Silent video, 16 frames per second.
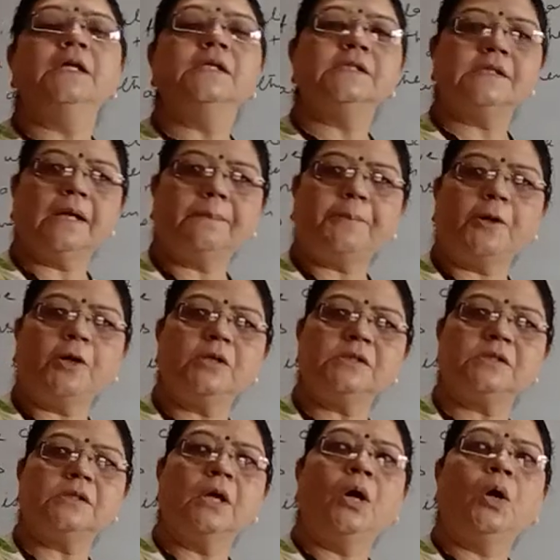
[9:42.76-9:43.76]

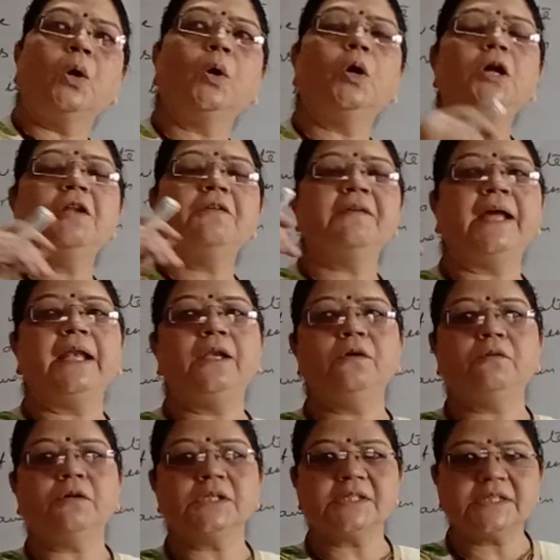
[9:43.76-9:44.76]
suppose old
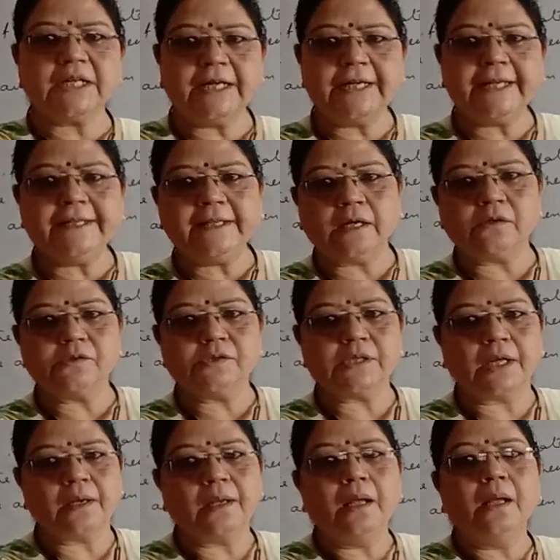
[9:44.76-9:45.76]
value was
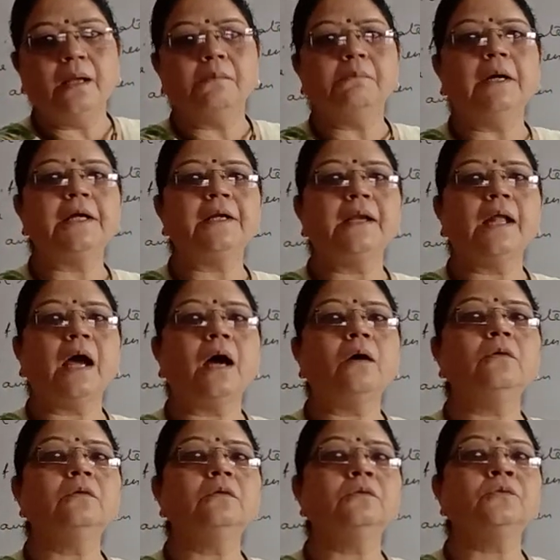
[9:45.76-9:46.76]
30,000, but
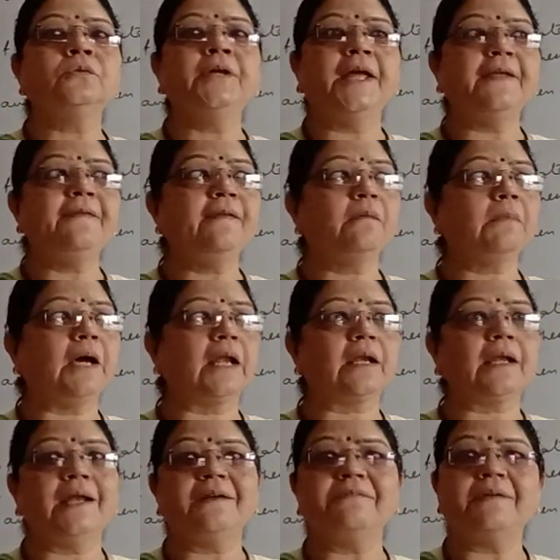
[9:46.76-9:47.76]
now today the
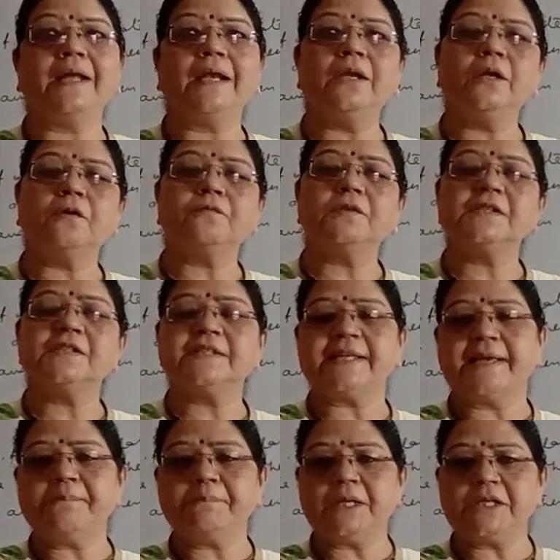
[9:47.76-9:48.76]
market value of the
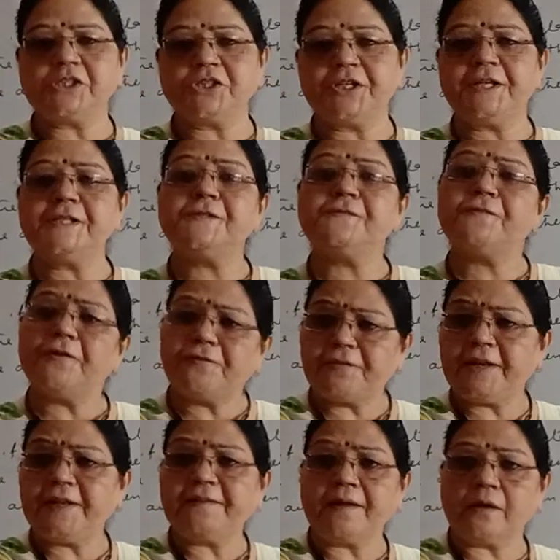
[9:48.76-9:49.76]
same machine is
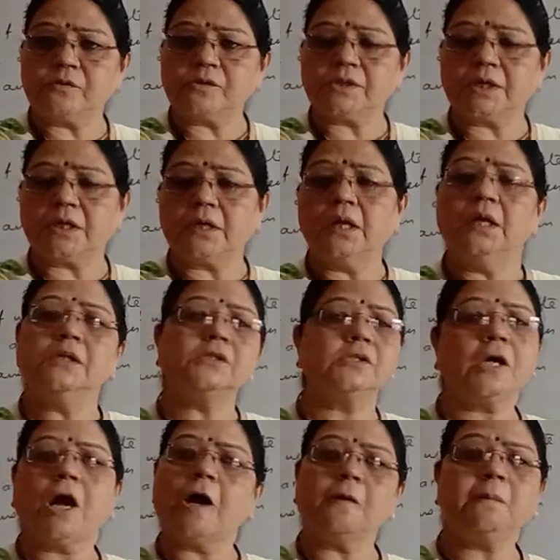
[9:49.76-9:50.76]
50,000.
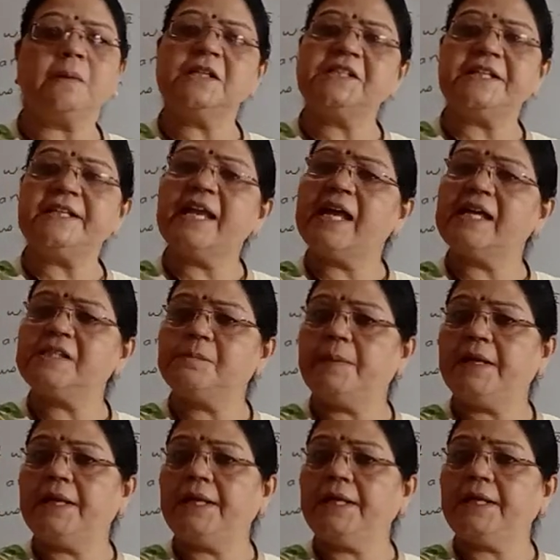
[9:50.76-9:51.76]
So how much it has
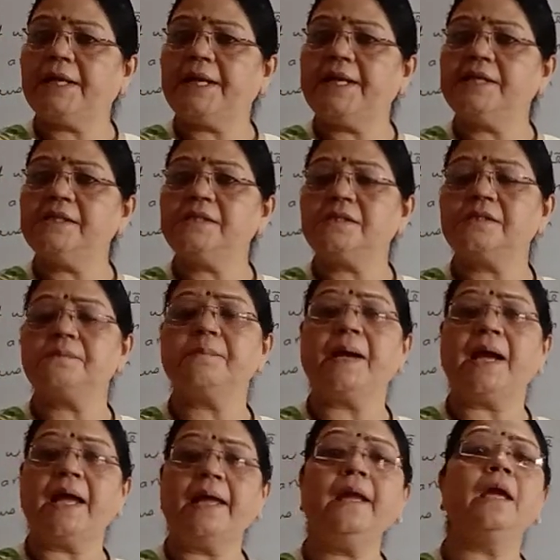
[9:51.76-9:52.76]
been increased?
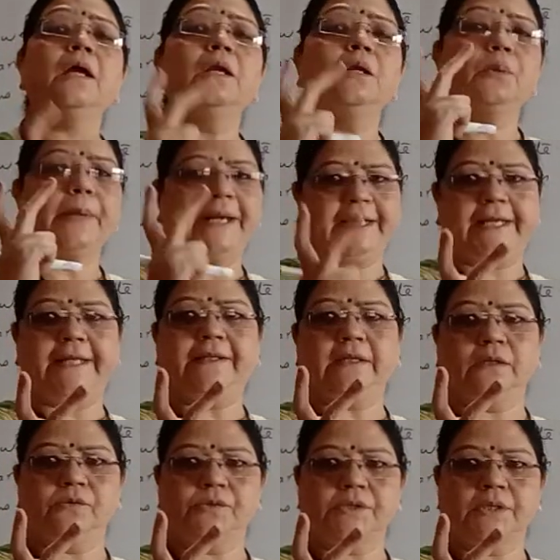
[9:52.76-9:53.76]
By
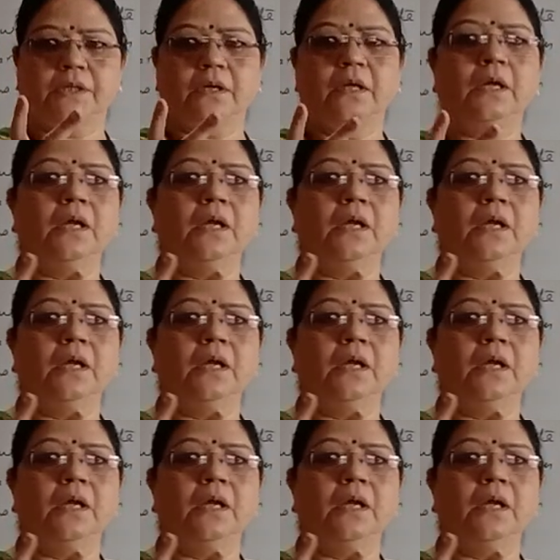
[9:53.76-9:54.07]
20,000.